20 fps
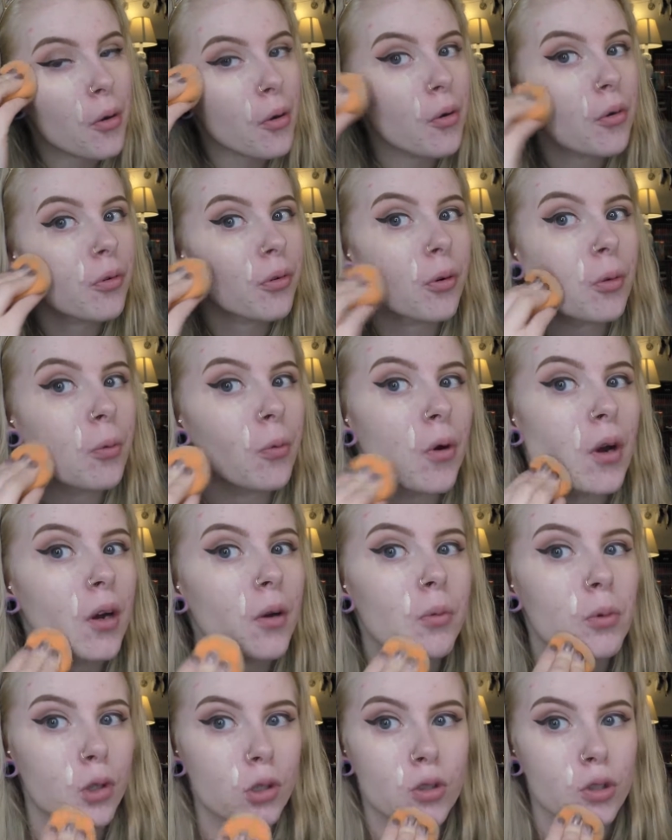for
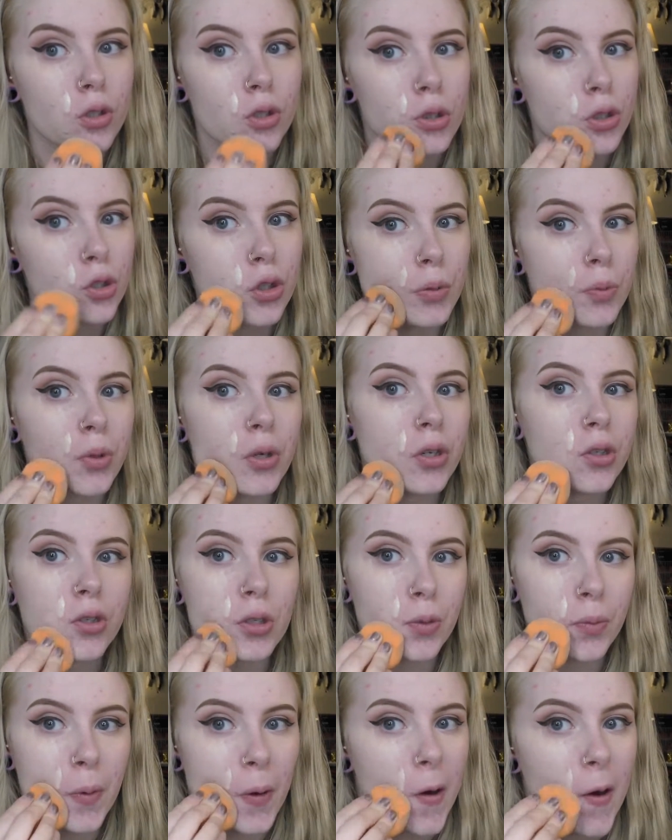one, was super,
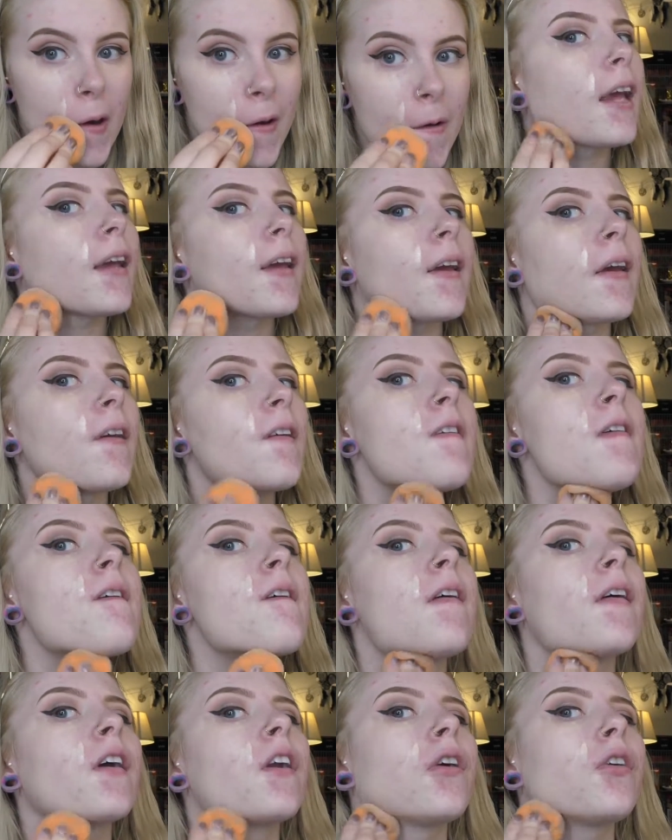super flaky.
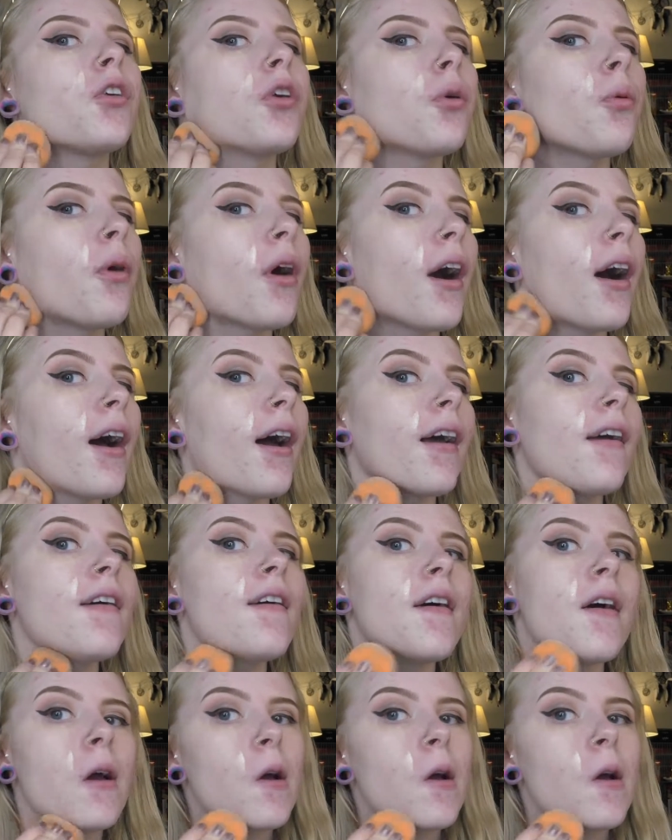I don't know why.